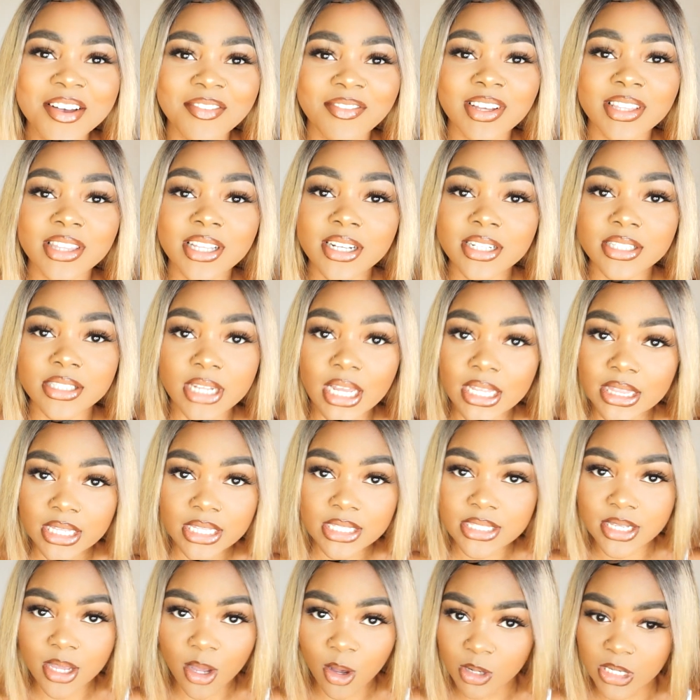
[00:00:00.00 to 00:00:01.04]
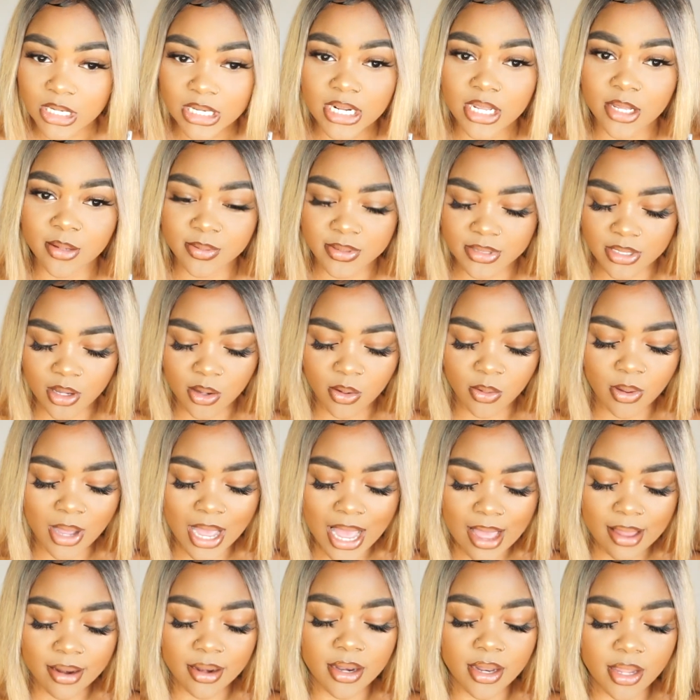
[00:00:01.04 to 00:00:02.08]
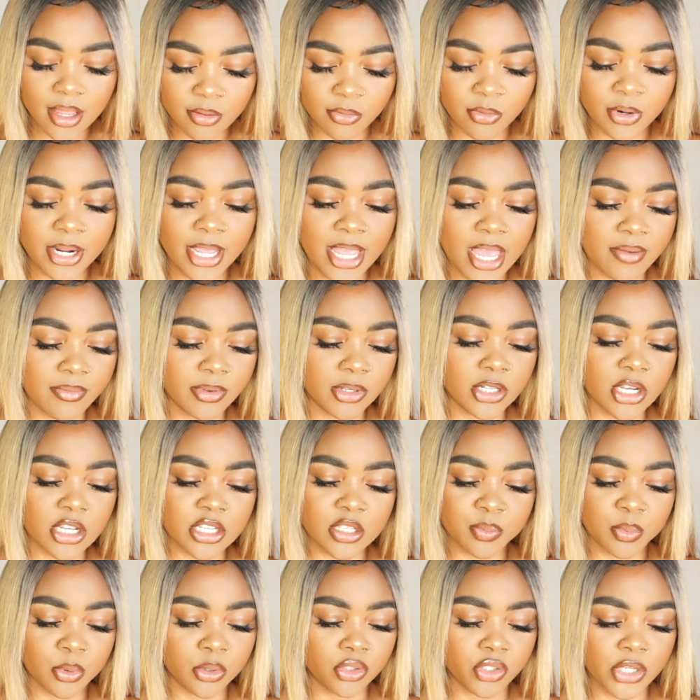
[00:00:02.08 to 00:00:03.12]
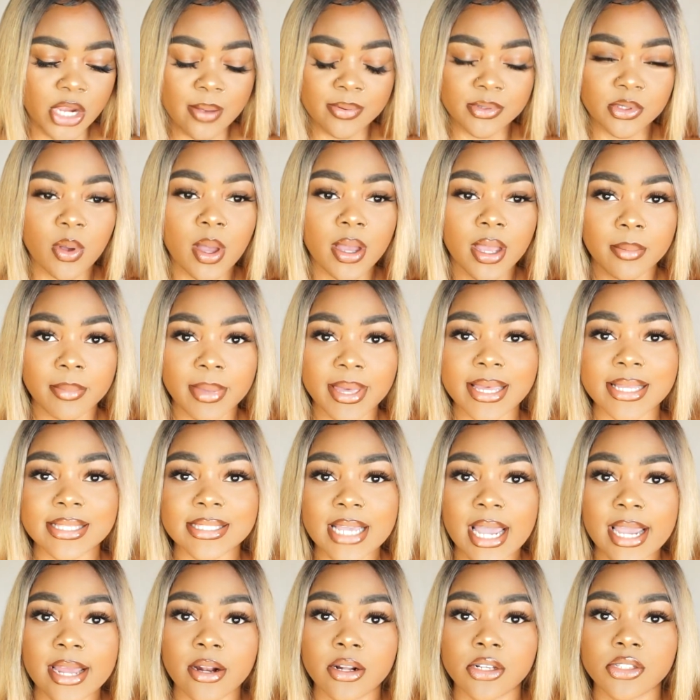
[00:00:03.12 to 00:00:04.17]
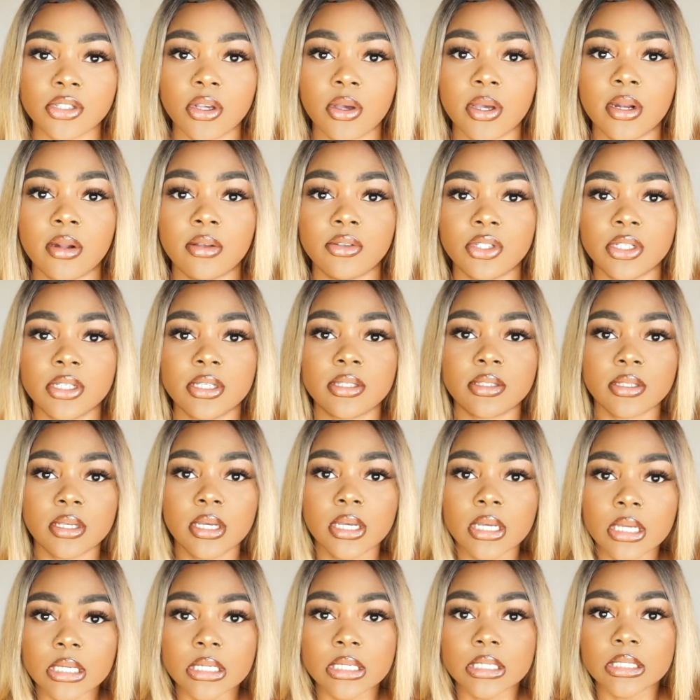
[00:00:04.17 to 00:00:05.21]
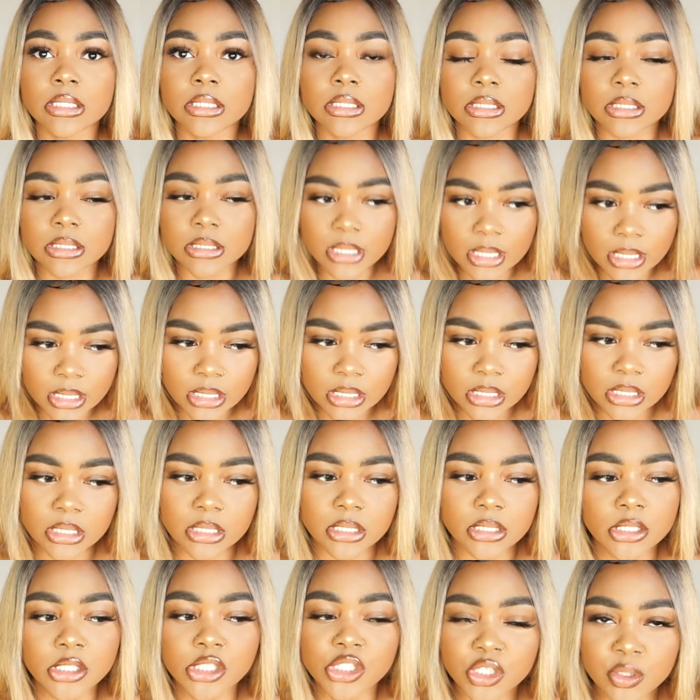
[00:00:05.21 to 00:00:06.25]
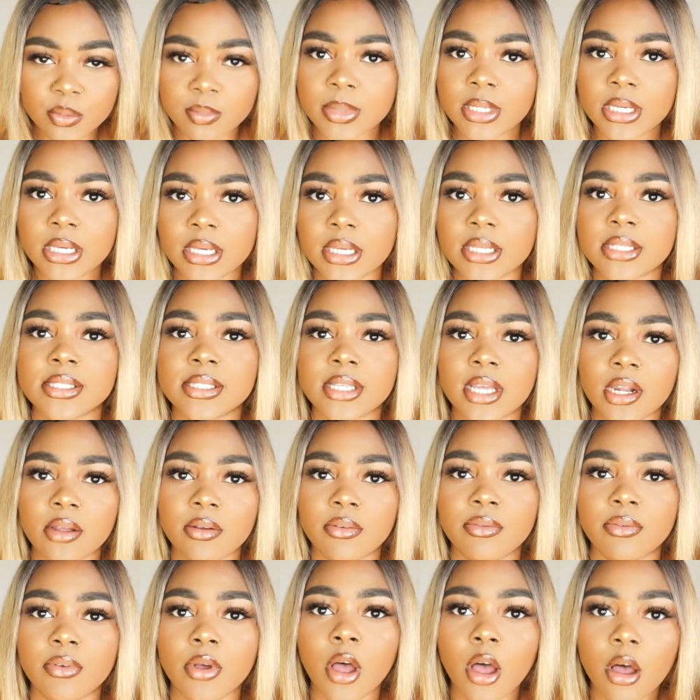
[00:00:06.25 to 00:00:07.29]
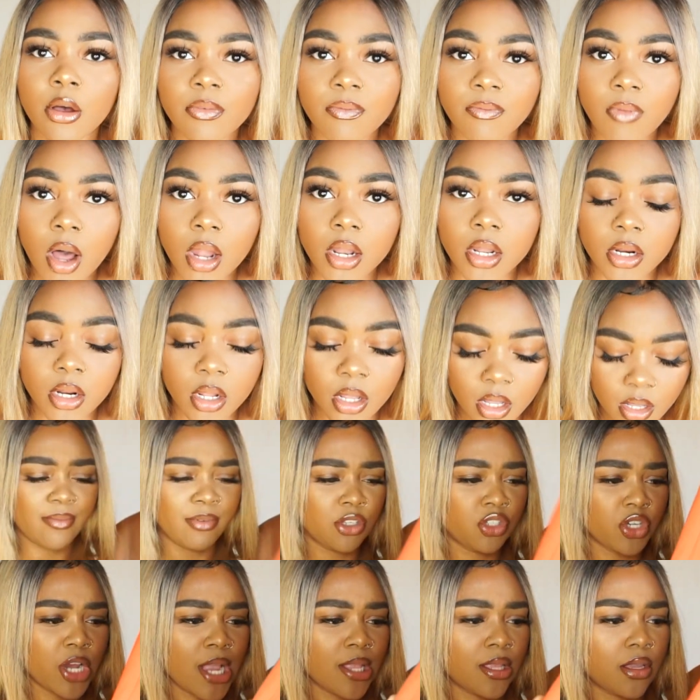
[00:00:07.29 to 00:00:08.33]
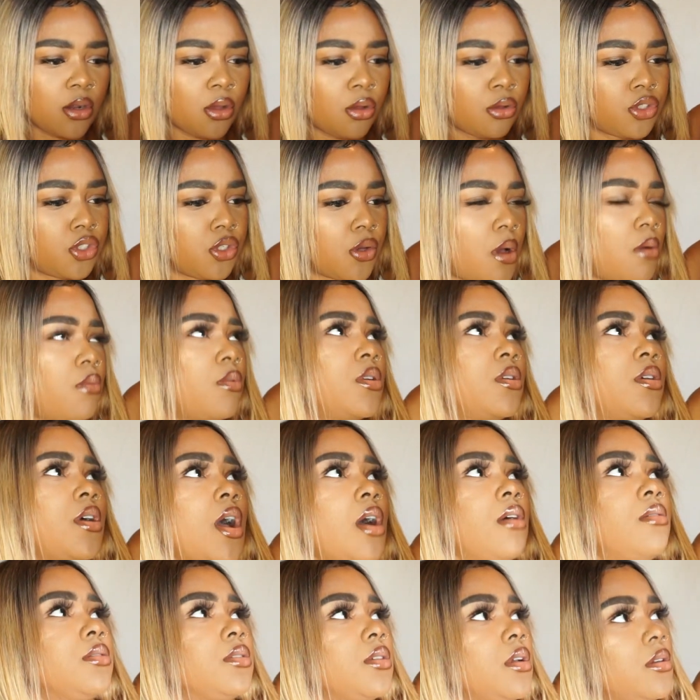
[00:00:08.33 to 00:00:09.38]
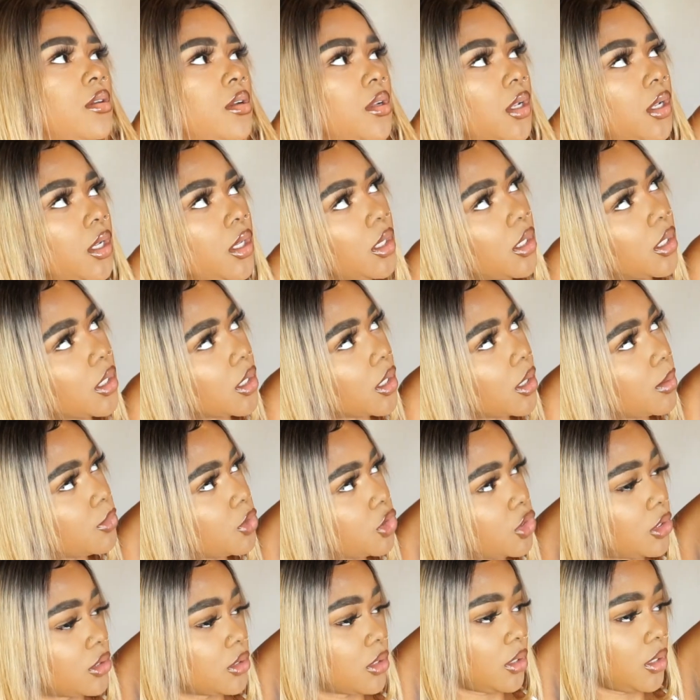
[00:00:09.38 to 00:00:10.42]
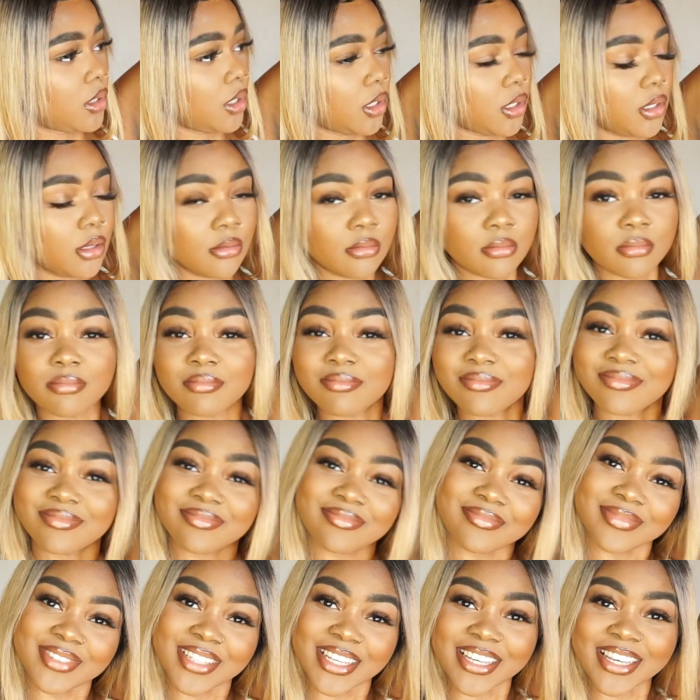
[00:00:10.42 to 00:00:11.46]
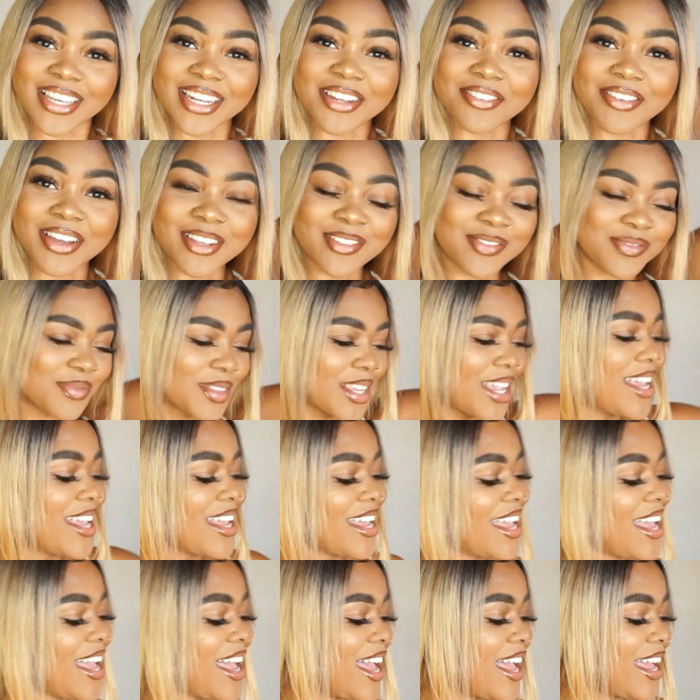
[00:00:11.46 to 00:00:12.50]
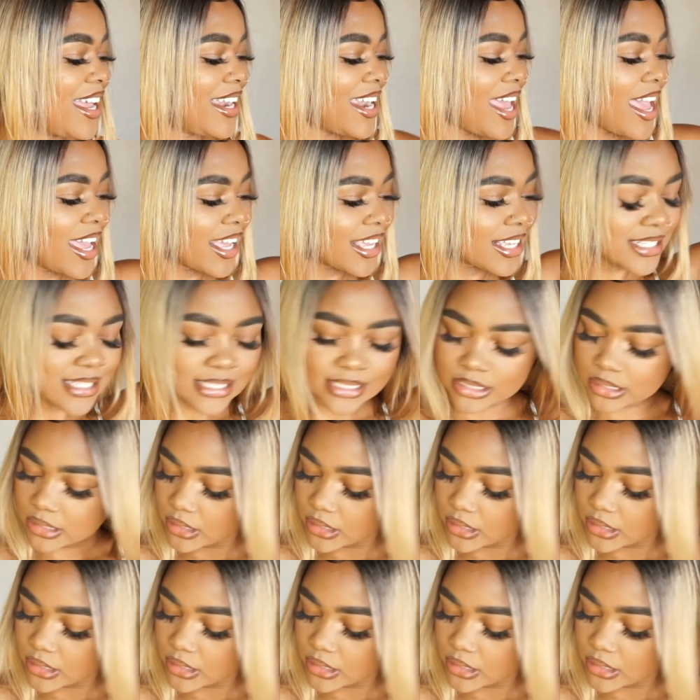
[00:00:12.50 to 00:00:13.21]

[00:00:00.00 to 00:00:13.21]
but there's nothing to hold it up. So I love when they have adjustable straps so I can make it tighter so it'll just stick to me instead of falling off. I haven't tried it on so I wonder how it's gonna look. I'm sure it's gonna look cute. Anyway. Next,